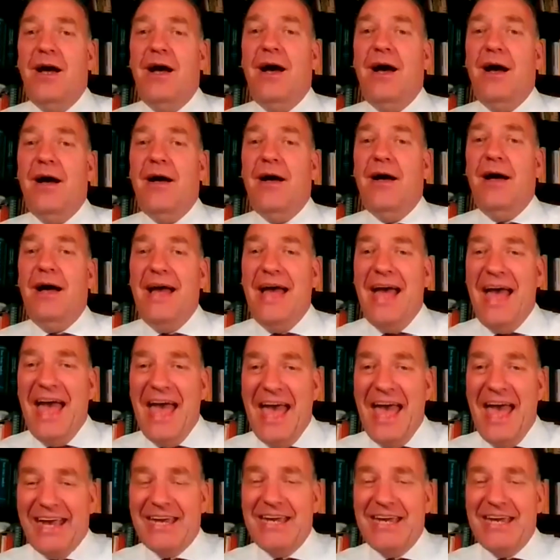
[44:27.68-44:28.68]

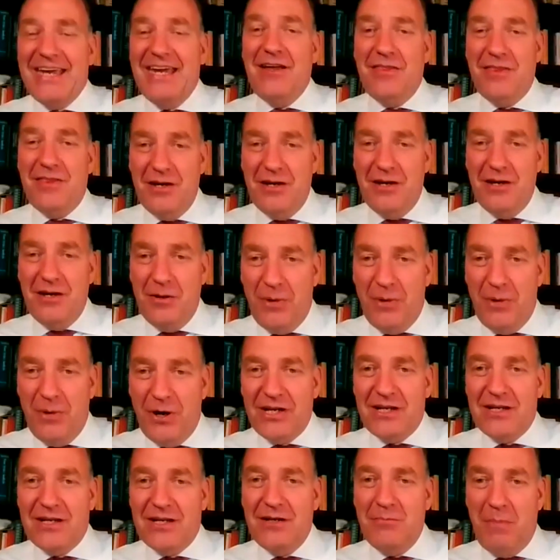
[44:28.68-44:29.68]
Hacking the
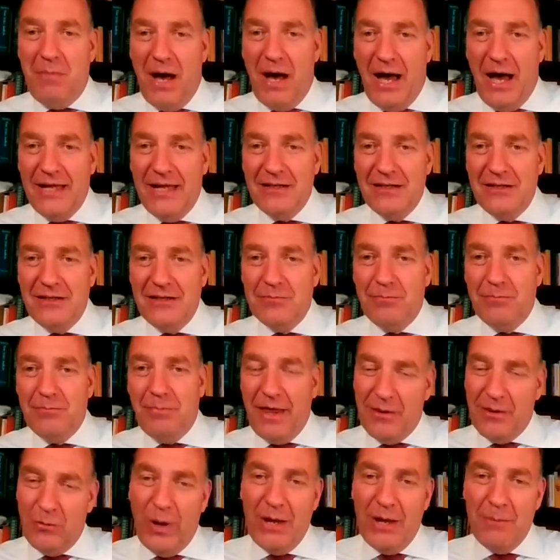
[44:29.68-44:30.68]
American Mind,
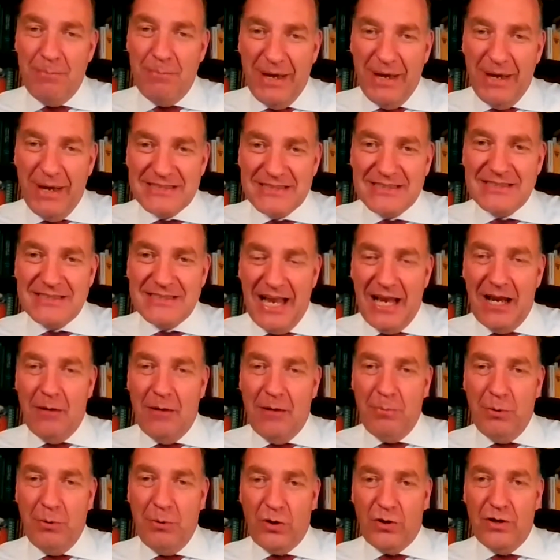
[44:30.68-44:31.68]
by the way,
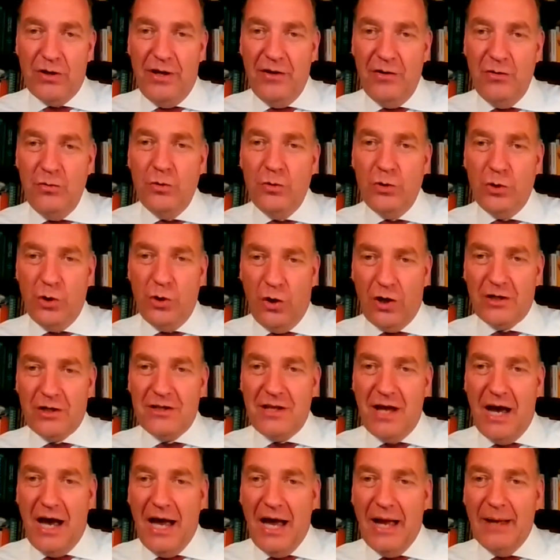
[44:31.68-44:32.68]
bestseller book in New York
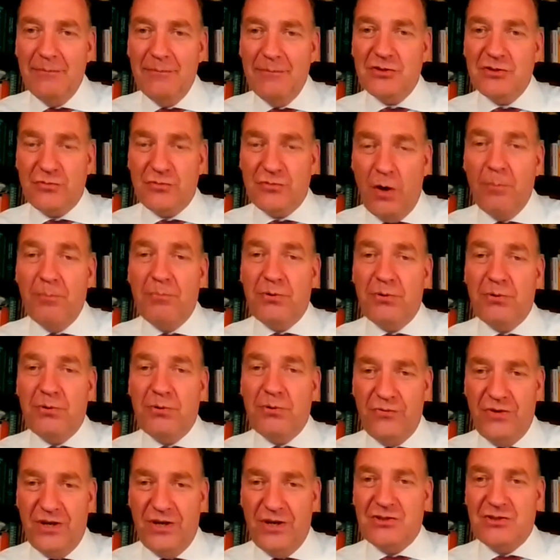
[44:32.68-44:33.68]
Times, from
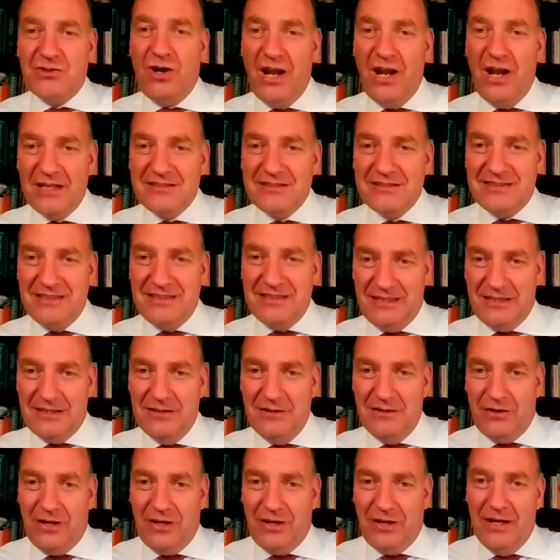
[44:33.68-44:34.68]
Professor Lustig,
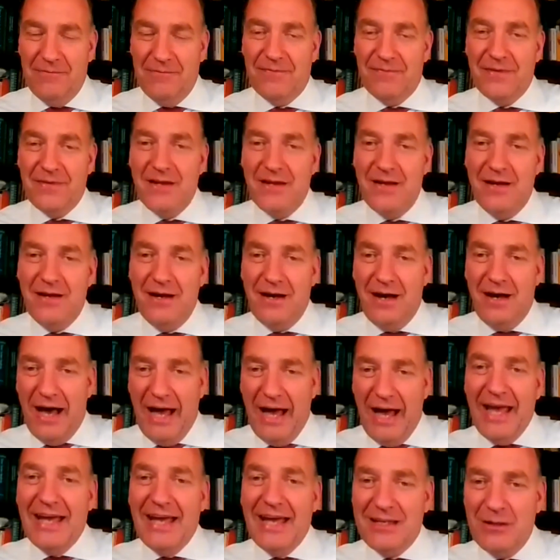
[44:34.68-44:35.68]
okay?
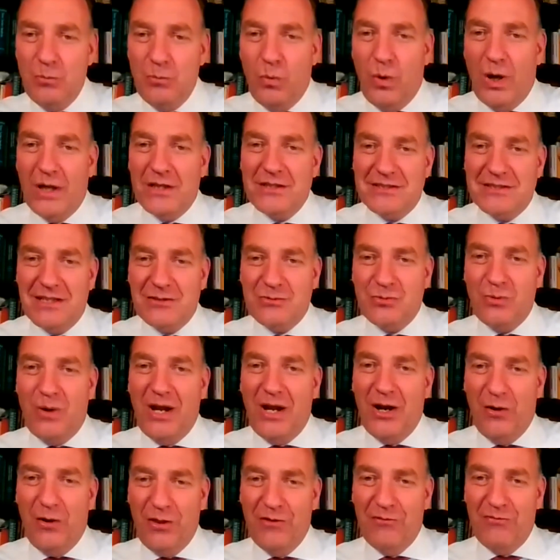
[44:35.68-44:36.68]
I had him once as
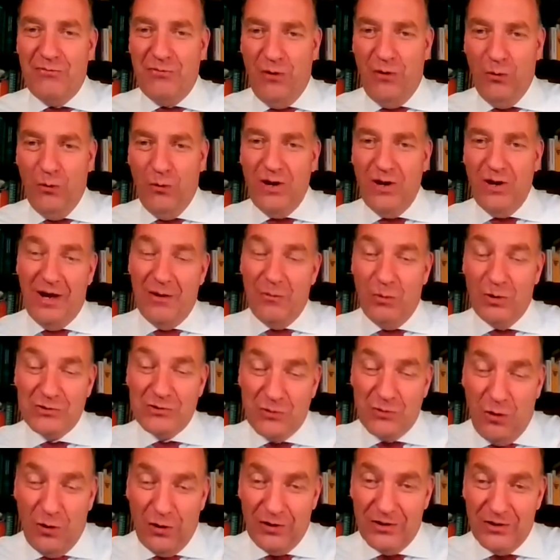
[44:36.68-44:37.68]
well on the phone. I
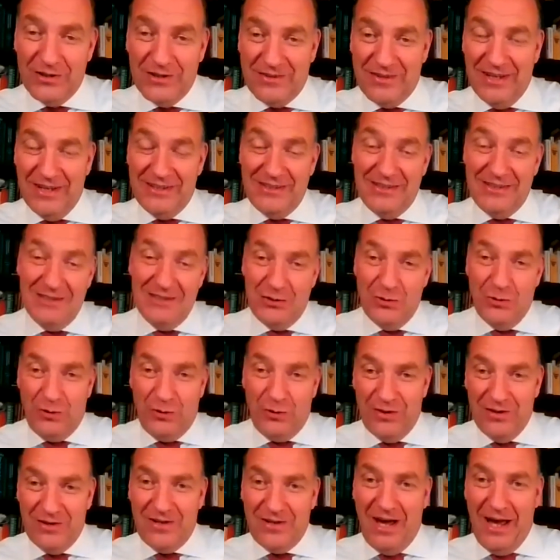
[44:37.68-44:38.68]
was honored that he
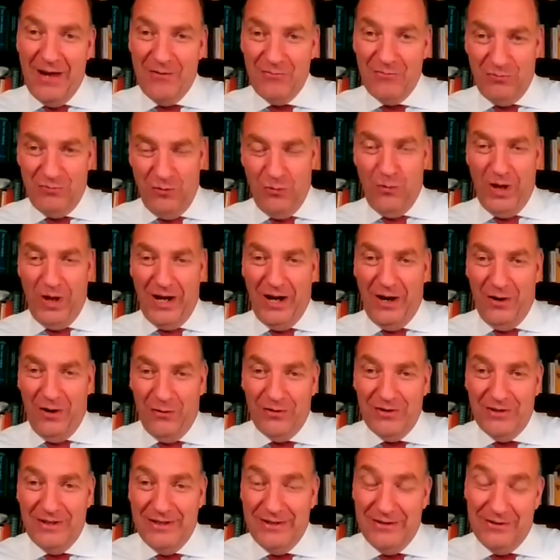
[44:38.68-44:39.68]
took the time for 1
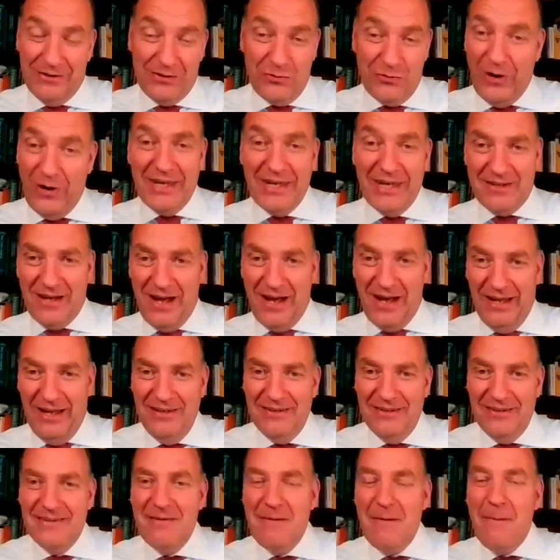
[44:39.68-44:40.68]
hour. A great guy.